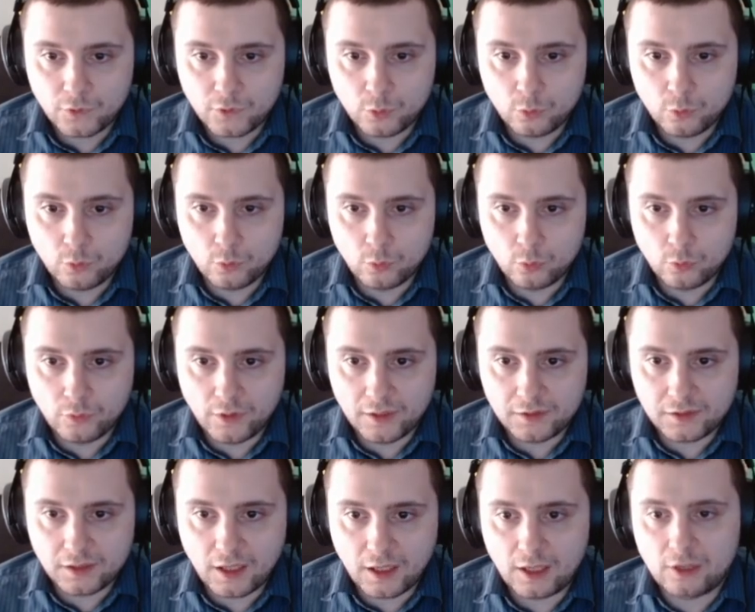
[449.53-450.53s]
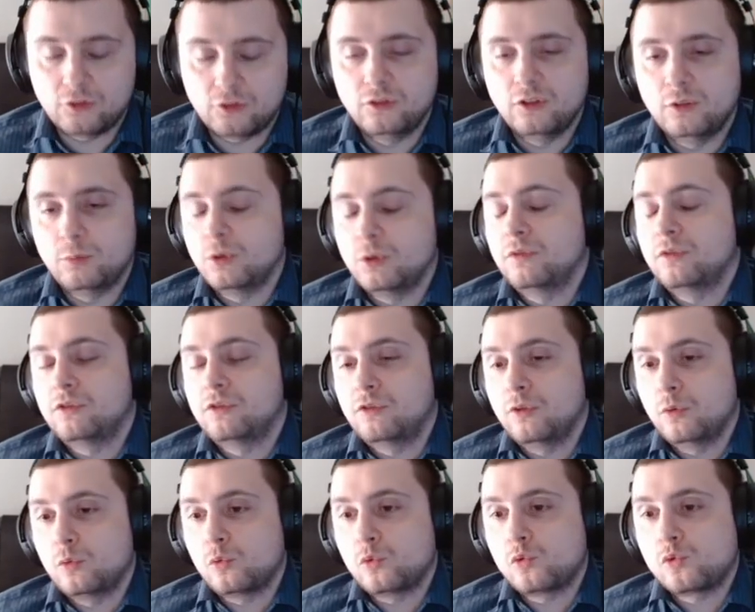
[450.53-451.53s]
Ooh, that's actually the perfect
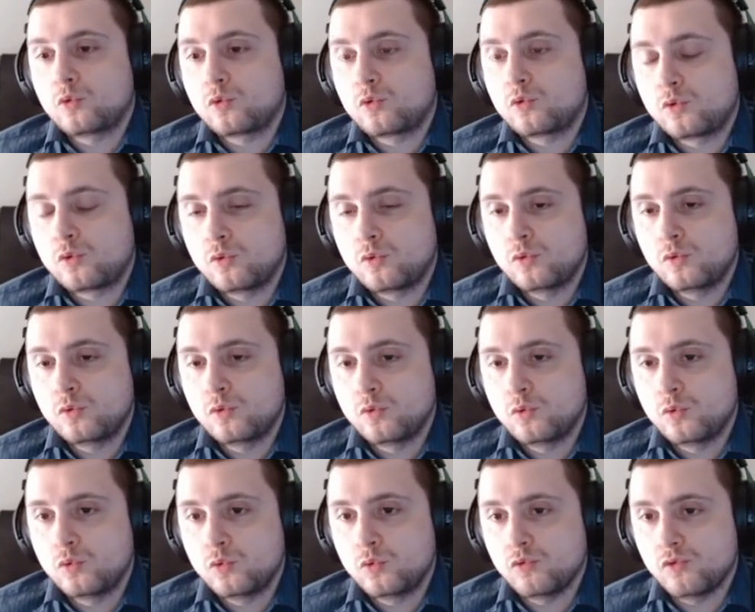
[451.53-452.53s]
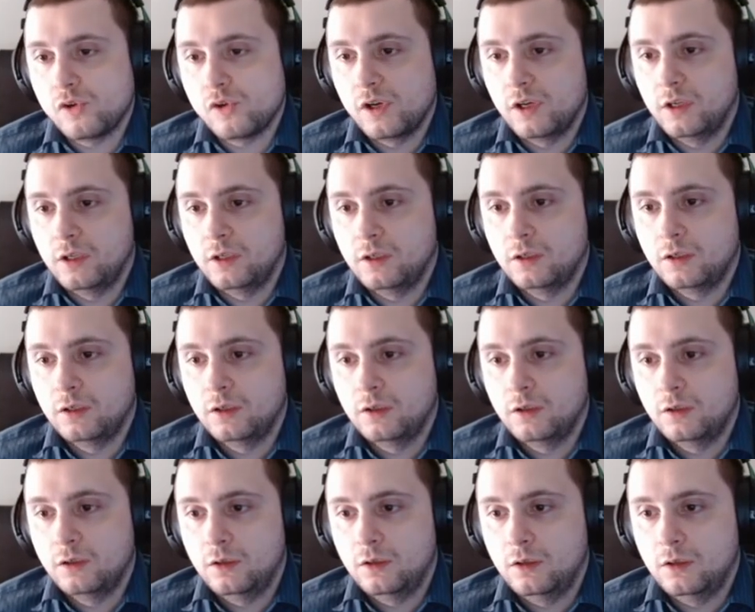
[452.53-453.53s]
stone. Right?
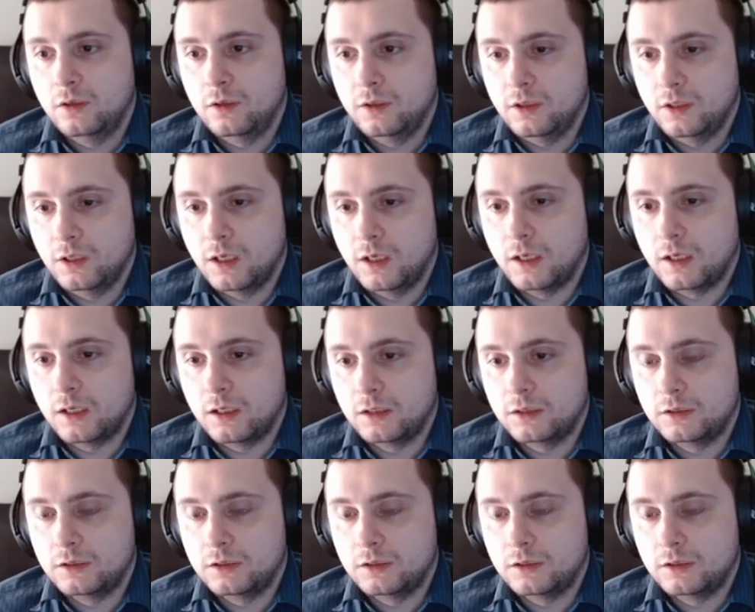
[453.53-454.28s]
Yeah.